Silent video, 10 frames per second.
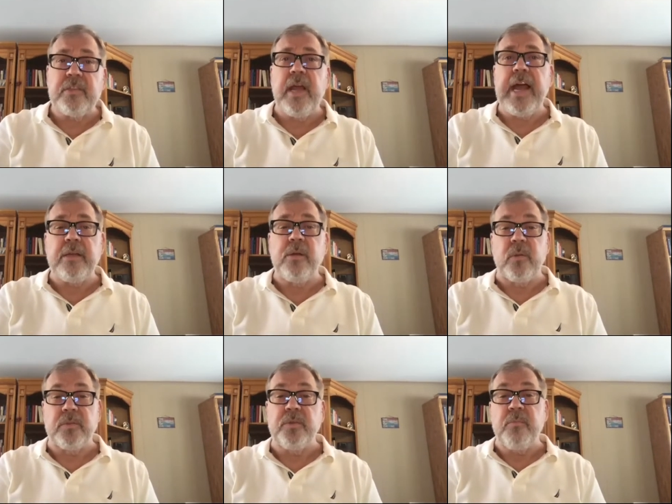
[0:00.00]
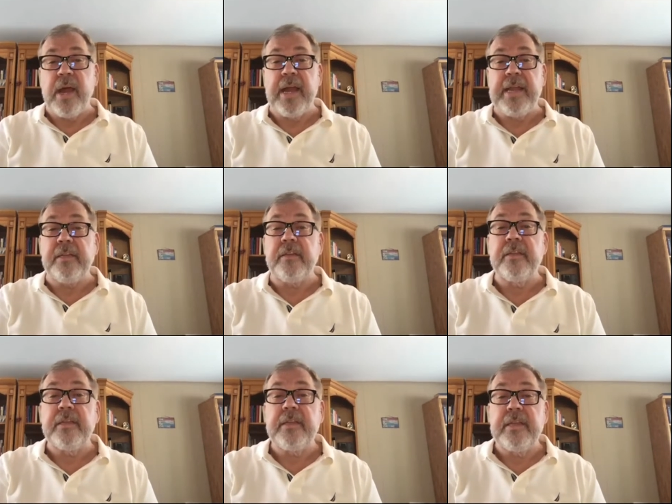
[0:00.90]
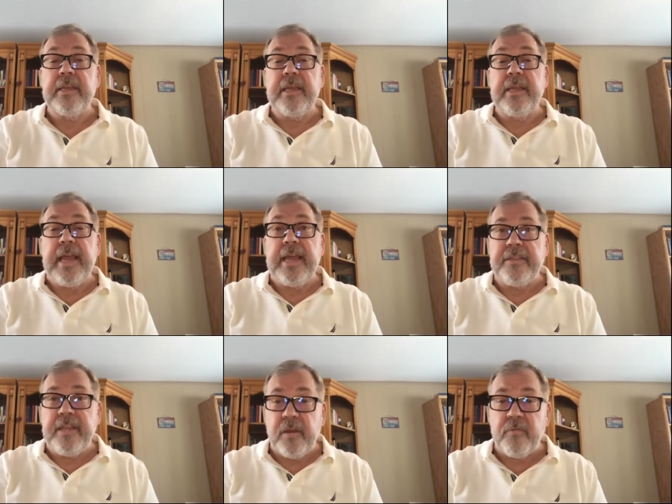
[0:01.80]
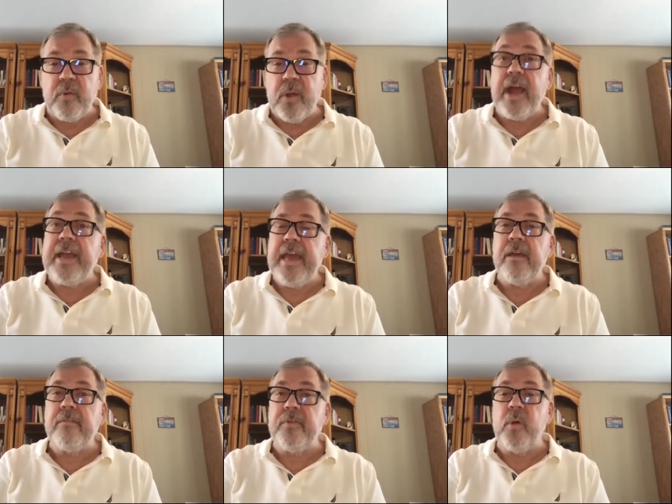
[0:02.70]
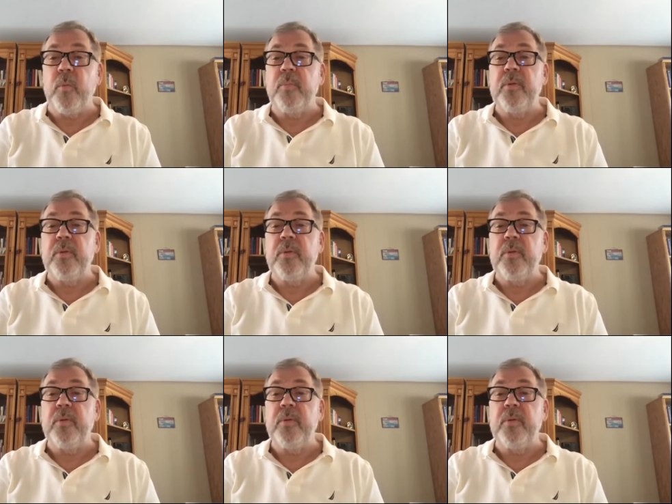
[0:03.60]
I call to mind, and therefore I have hope.